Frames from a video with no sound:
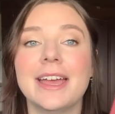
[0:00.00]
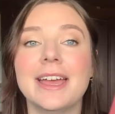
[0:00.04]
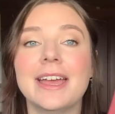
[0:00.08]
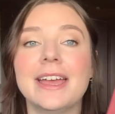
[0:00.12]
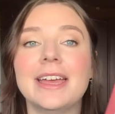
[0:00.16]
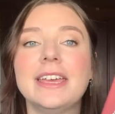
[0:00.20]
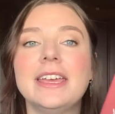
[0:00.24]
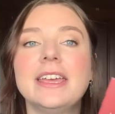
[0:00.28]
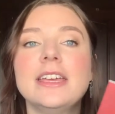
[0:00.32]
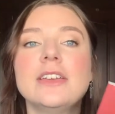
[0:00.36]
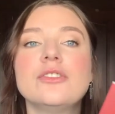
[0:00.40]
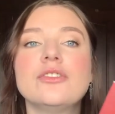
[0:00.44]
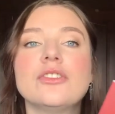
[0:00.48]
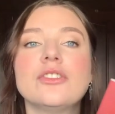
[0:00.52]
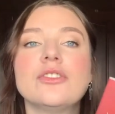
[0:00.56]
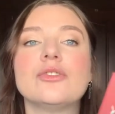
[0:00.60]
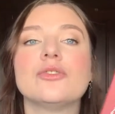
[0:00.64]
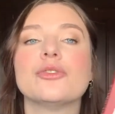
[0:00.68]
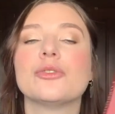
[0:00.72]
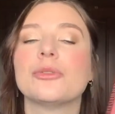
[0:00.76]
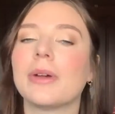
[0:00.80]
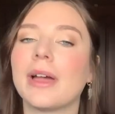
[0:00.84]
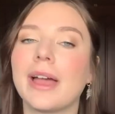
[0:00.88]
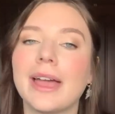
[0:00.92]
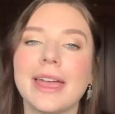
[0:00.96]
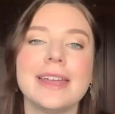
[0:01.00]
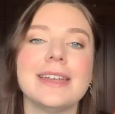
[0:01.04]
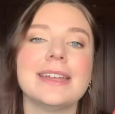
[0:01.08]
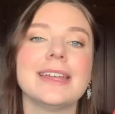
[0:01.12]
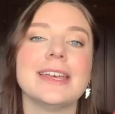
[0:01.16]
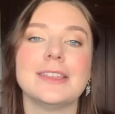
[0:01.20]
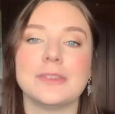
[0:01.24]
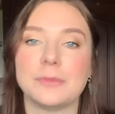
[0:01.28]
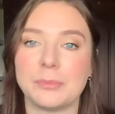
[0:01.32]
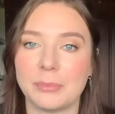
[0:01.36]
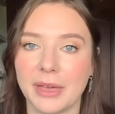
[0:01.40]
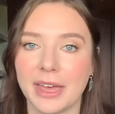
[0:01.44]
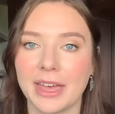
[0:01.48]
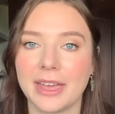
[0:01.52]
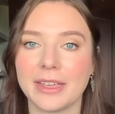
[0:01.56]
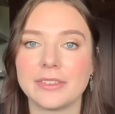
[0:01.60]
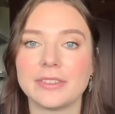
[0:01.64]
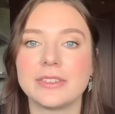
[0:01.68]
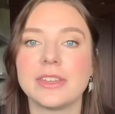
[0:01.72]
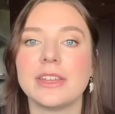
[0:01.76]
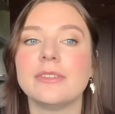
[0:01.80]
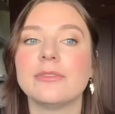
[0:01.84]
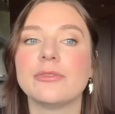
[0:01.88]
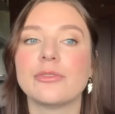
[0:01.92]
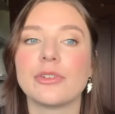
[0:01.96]
He is just trying his best.
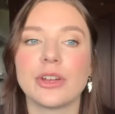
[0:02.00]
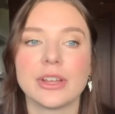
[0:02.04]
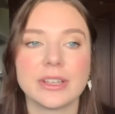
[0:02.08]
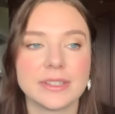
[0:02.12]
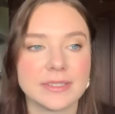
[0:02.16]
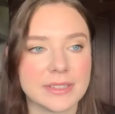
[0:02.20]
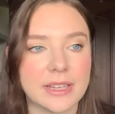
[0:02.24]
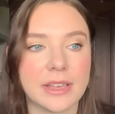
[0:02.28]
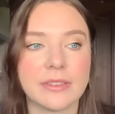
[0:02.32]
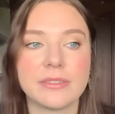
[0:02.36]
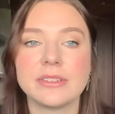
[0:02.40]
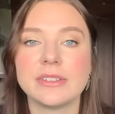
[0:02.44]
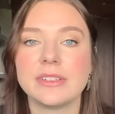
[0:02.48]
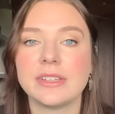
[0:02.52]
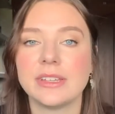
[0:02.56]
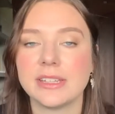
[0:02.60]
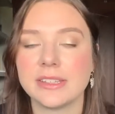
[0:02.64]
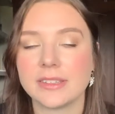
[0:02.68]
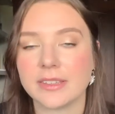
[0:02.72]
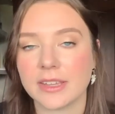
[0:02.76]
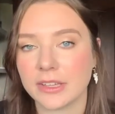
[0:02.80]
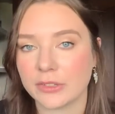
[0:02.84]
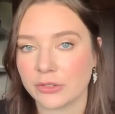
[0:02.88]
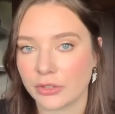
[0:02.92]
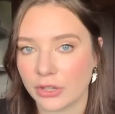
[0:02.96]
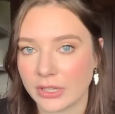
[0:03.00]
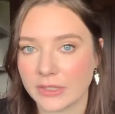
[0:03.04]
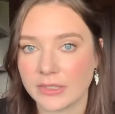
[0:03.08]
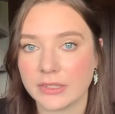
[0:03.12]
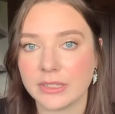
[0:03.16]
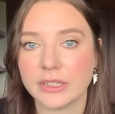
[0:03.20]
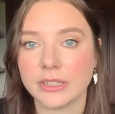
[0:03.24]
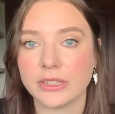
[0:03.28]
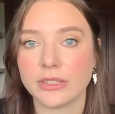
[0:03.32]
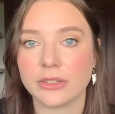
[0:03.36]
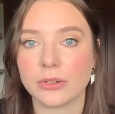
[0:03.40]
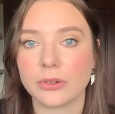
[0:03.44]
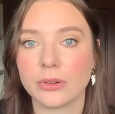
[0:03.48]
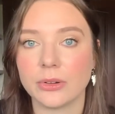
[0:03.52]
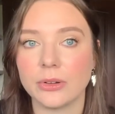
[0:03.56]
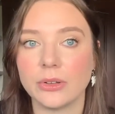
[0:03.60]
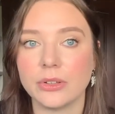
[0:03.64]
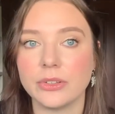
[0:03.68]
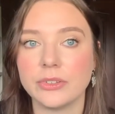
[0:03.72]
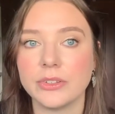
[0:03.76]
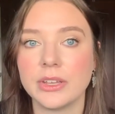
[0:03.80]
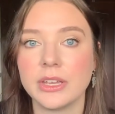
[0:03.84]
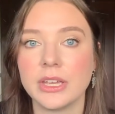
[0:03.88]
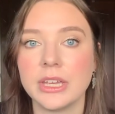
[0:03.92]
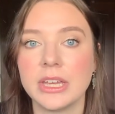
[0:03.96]
And for a 17 slash 18 year
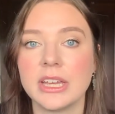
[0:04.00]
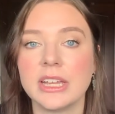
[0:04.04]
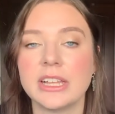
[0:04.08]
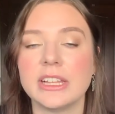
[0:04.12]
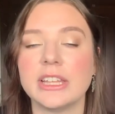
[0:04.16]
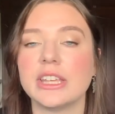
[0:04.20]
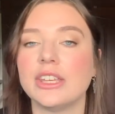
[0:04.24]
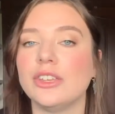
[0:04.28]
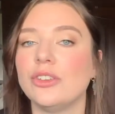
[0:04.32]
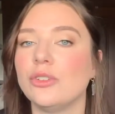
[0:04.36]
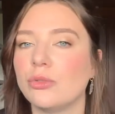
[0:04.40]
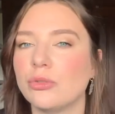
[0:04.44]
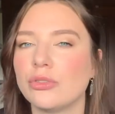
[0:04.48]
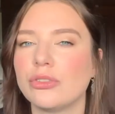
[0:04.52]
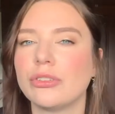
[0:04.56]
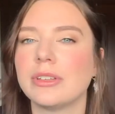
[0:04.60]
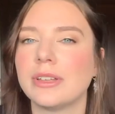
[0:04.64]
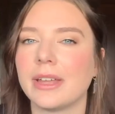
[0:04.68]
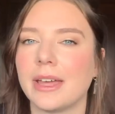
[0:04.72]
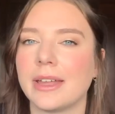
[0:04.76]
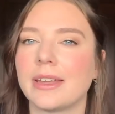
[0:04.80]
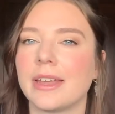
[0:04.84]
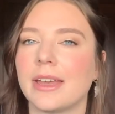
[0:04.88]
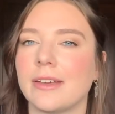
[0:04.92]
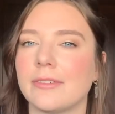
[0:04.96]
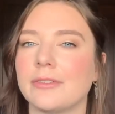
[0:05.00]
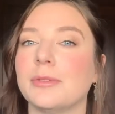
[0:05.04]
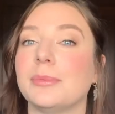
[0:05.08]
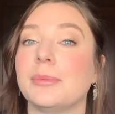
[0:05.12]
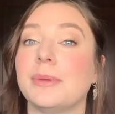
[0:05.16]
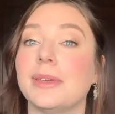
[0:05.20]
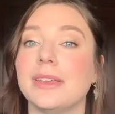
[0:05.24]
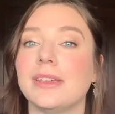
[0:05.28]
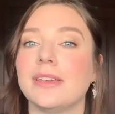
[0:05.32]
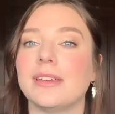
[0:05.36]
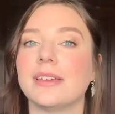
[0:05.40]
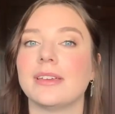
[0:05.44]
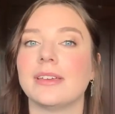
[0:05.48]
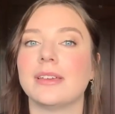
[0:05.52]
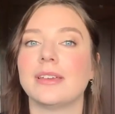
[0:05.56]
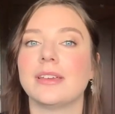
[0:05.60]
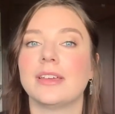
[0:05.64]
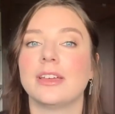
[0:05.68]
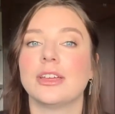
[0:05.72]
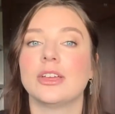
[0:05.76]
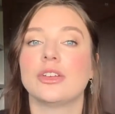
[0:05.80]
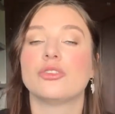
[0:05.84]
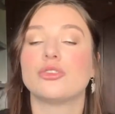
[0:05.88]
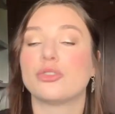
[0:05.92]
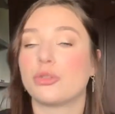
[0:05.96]
old, like you should not have to be
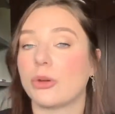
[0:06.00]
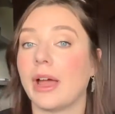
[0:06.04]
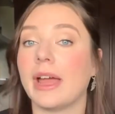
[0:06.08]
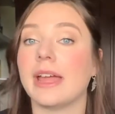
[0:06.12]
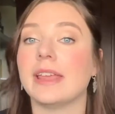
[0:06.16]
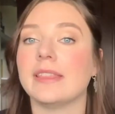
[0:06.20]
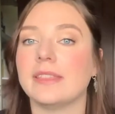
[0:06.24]
trying